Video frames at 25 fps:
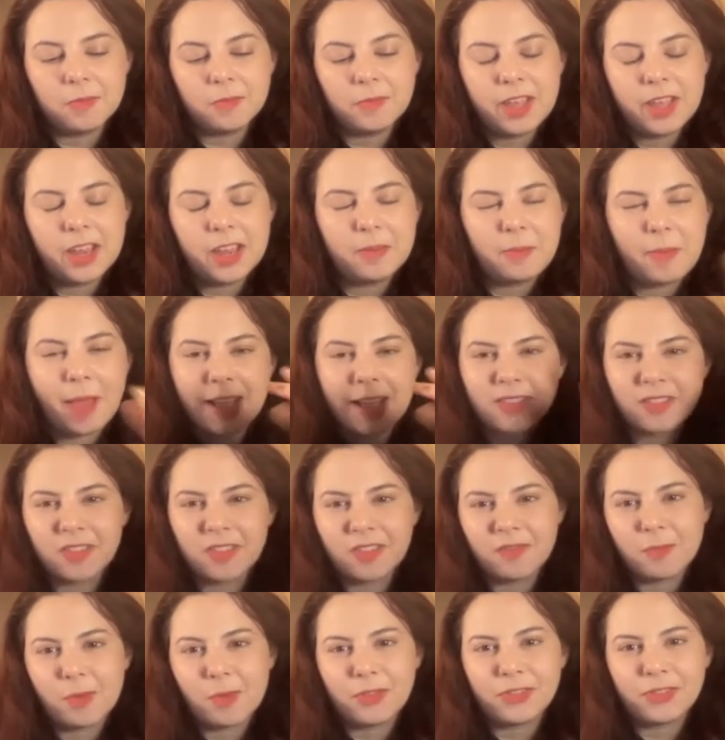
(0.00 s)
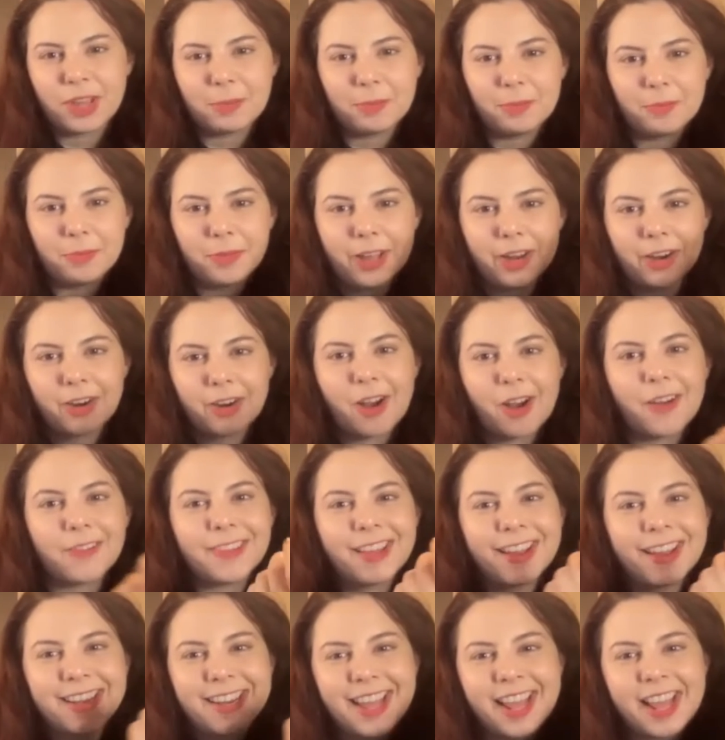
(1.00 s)
in massive multiplayer
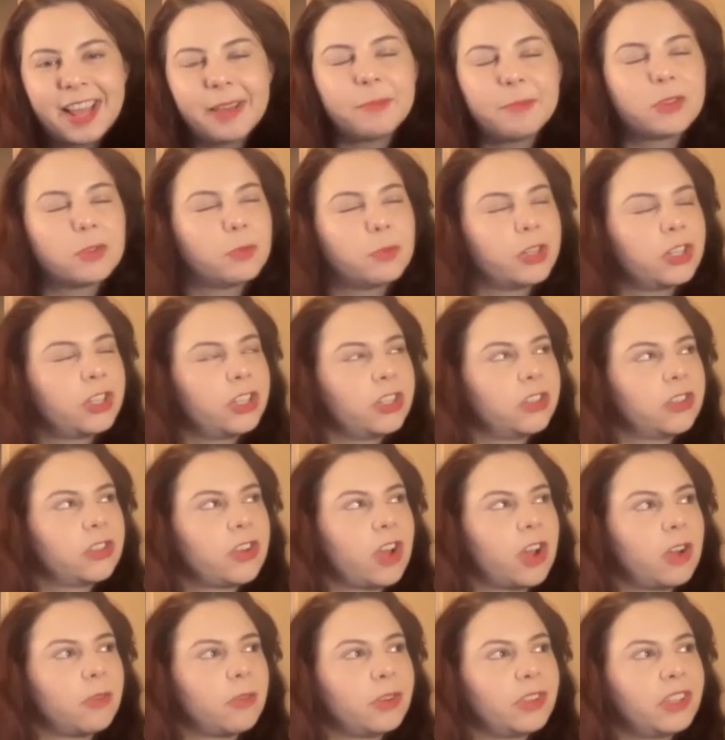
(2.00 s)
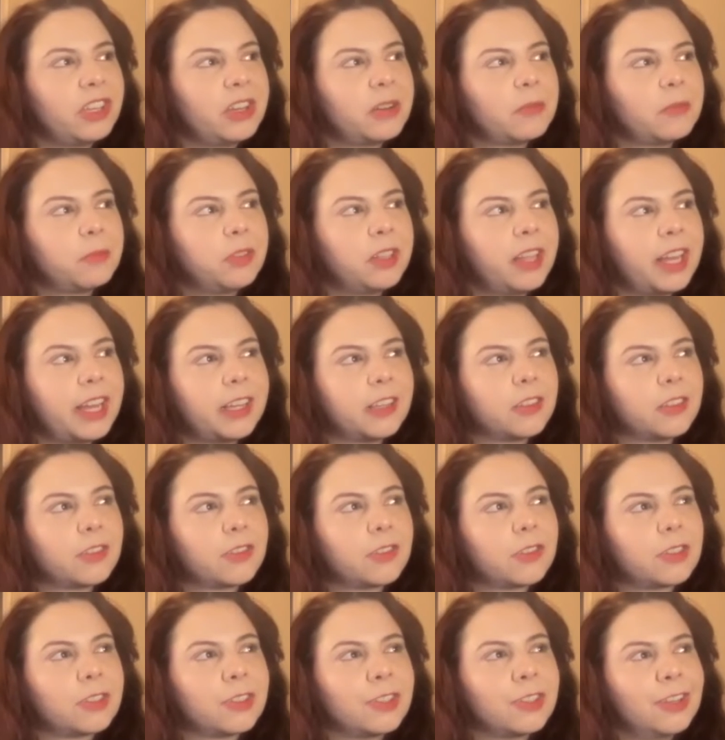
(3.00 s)
online games, which is not really a
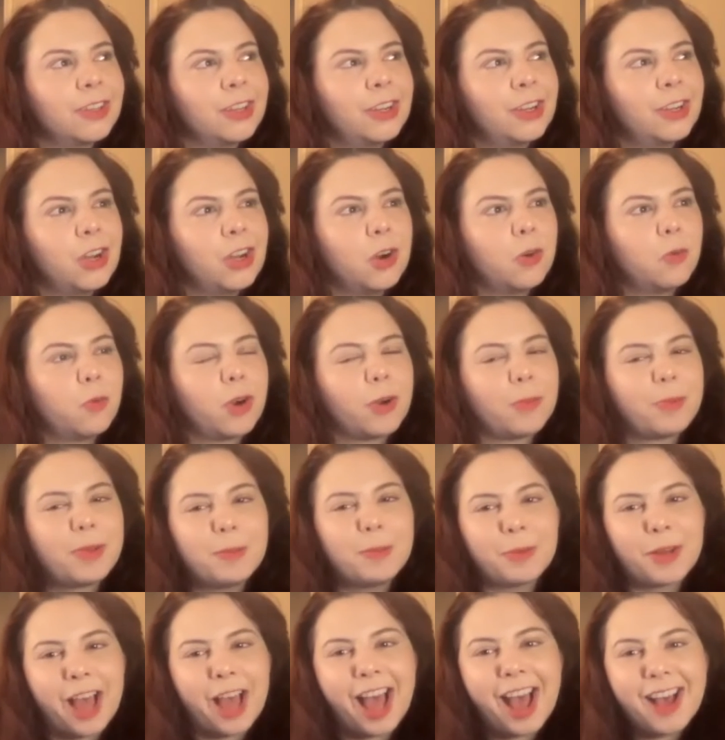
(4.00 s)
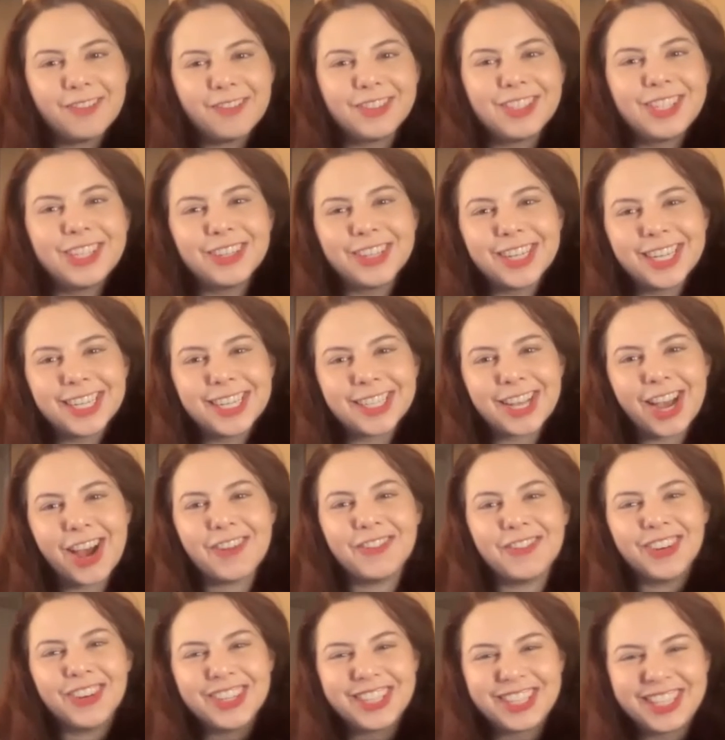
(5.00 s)
place where people have serious
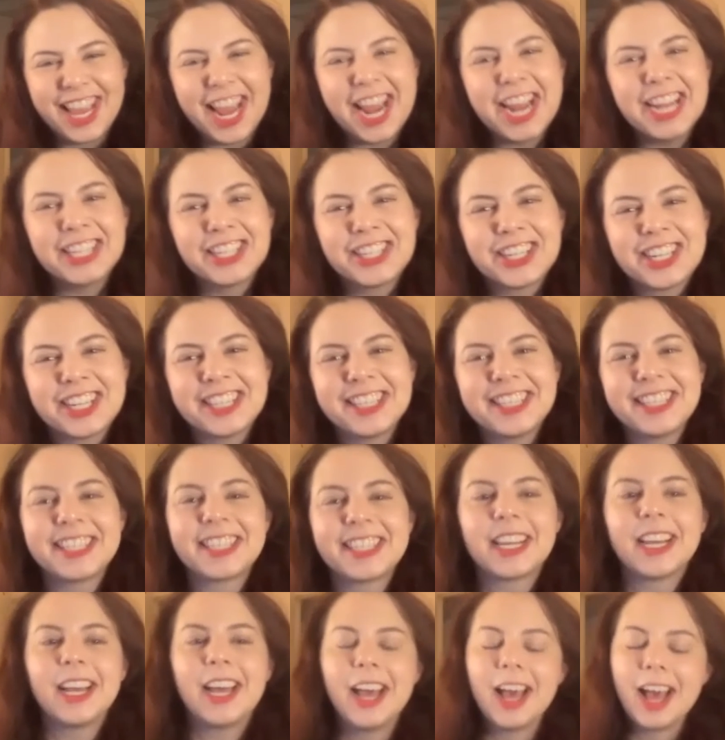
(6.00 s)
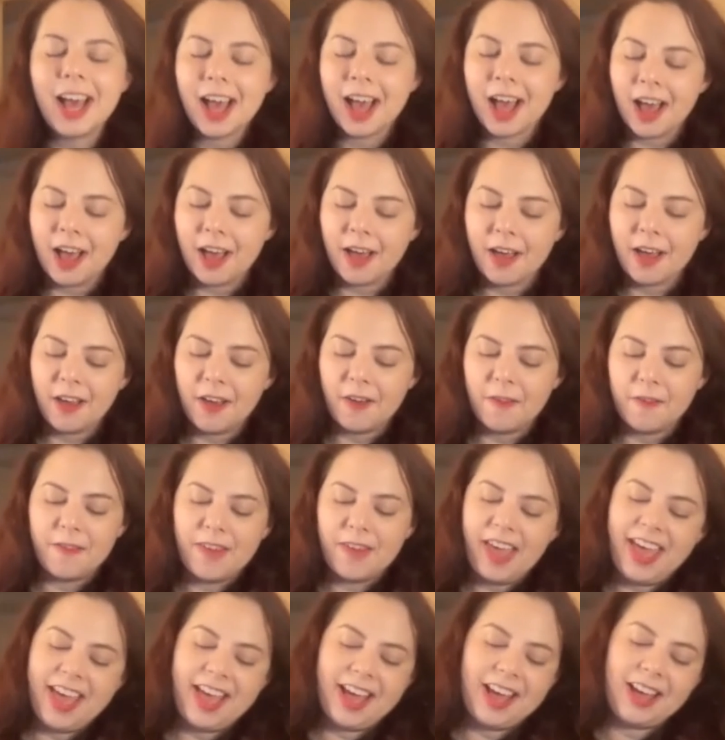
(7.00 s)
conversations,
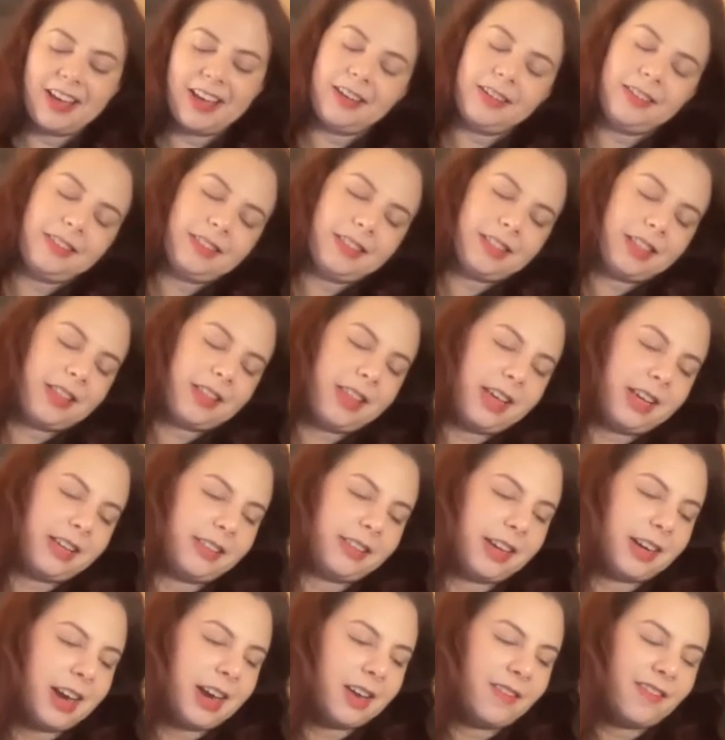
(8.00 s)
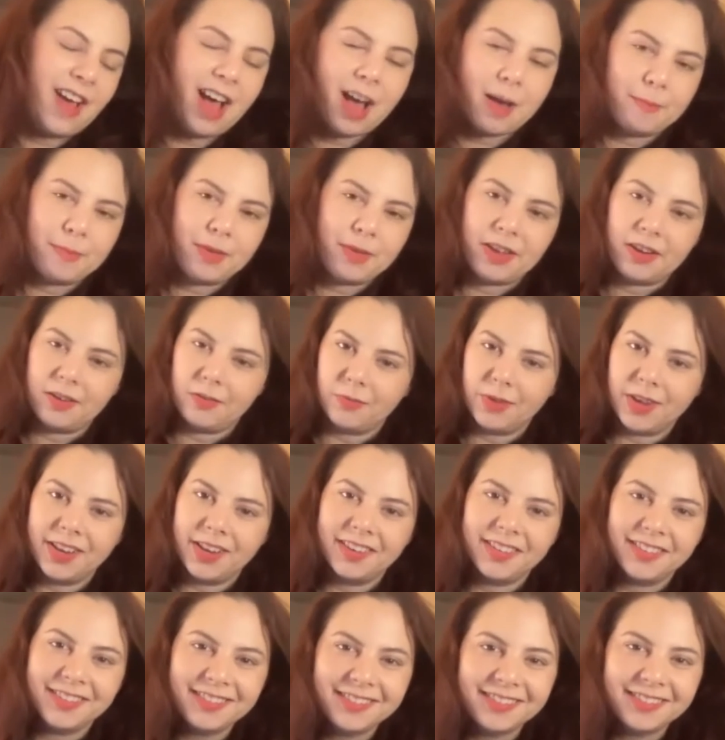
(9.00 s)
and the things that kind of happen
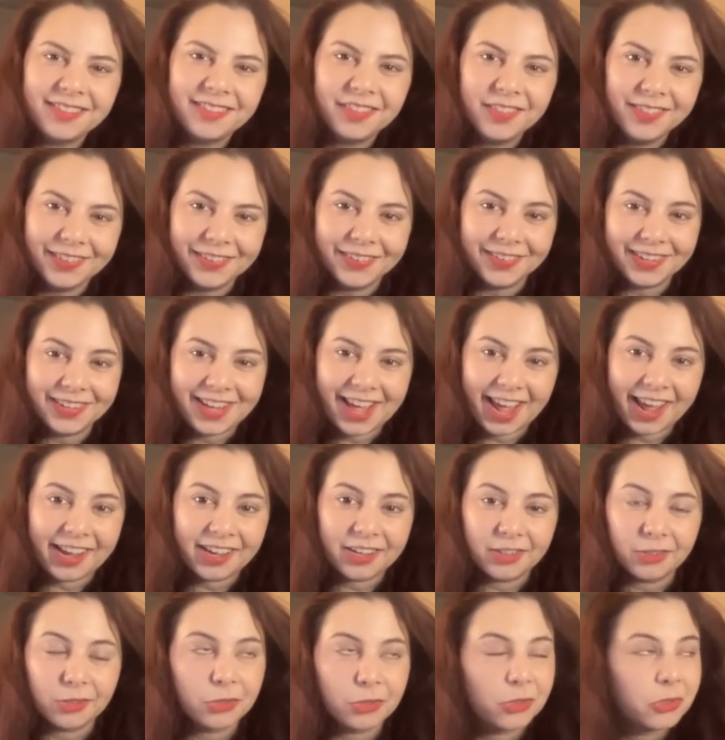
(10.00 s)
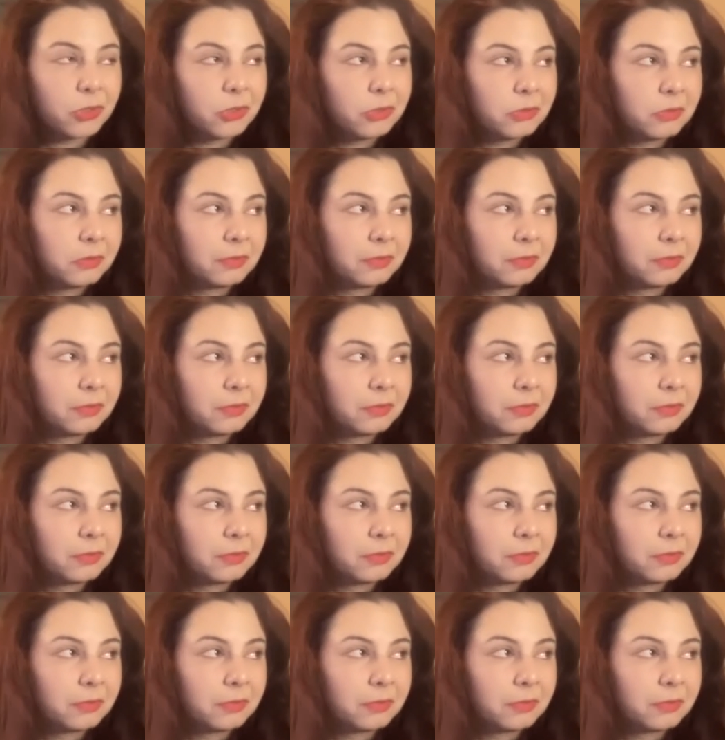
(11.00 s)
when you engage